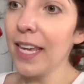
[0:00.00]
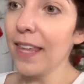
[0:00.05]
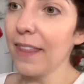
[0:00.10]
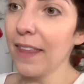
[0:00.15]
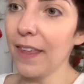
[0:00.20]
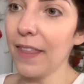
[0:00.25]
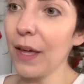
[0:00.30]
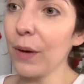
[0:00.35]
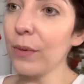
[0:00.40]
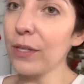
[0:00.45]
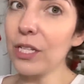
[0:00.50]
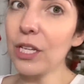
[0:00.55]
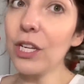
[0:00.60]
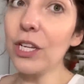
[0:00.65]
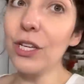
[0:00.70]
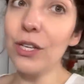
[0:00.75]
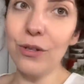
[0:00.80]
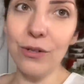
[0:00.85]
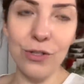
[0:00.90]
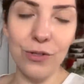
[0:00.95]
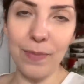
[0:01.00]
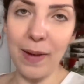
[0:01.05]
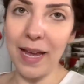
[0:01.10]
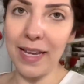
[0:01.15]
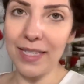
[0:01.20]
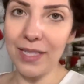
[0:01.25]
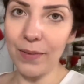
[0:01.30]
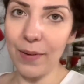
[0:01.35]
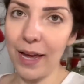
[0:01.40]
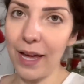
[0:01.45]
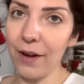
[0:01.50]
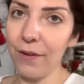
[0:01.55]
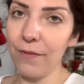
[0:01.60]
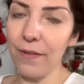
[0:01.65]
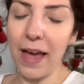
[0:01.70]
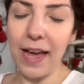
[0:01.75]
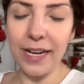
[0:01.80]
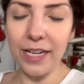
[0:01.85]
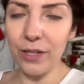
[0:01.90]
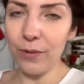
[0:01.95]
Then that was a huge mess, so I had to
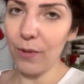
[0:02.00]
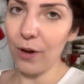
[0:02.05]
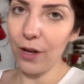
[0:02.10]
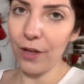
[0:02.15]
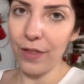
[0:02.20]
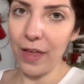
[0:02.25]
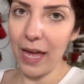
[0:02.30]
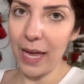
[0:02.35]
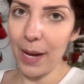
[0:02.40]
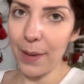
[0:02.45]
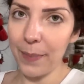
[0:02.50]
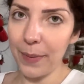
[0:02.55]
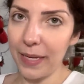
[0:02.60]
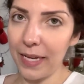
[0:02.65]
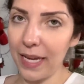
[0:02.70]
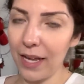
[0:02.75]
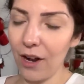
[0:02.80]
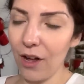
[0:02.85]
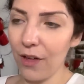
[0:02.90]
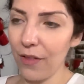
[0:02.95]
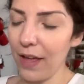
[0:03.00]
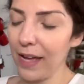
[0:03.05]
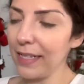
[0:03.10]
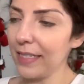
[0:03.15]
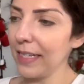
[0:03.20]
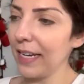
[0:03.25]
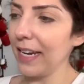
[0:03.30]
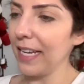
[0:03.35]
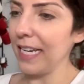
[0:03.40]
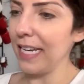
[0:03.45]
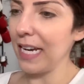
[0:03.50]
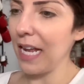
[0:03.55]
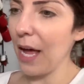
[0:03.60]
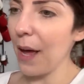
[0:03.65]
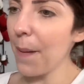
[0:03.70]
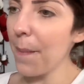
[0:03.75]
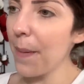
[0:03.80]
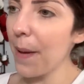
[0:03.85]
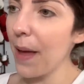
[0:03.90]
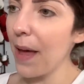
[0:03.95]
vacuum all that up and get all that tidied
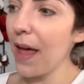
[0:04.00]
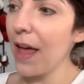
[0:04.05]
up.